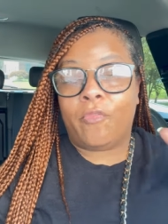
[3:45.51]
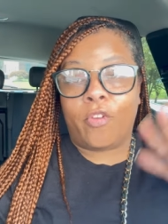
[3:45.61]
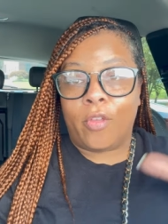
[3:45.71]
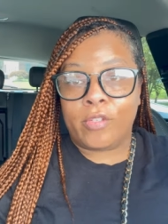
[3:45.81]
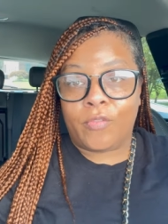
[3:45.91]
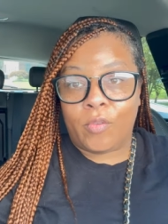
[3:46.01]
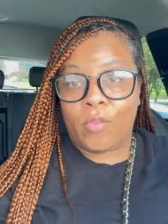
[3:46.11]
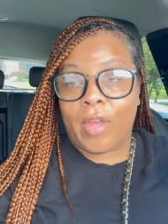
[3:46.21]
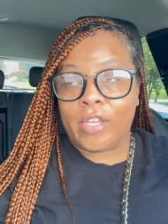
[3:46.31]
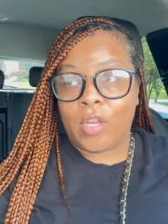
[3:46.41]
for those of you
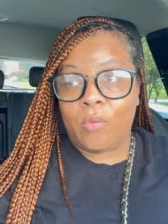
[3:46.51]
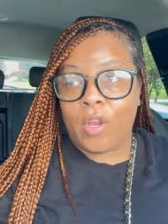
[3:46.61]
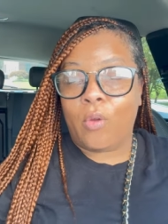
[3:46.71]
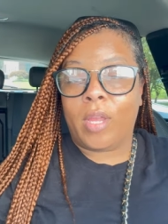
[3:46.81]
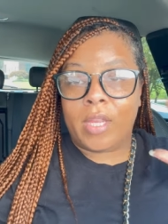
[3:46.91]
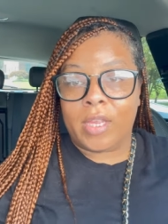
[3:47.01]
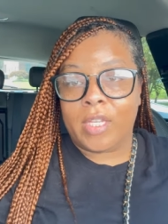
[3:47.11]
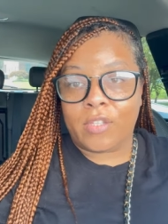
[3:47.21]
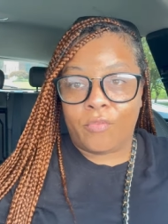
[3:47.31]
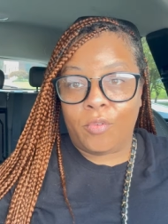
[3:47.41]
that don't know, Keith
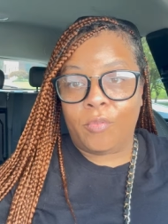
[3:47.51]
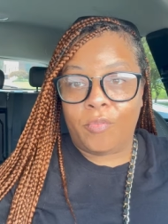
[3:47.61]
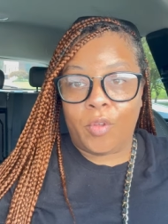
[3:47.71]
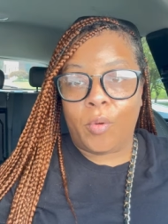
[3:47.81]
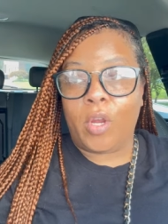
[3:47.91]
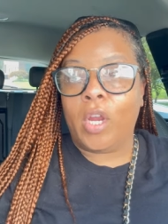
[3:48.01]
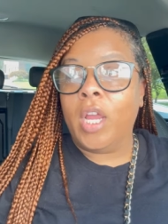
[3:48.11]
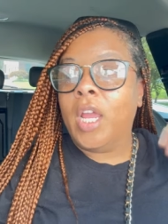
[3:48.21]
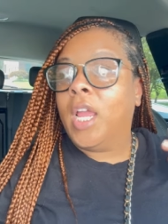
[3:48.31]
Lee is a food reviewer.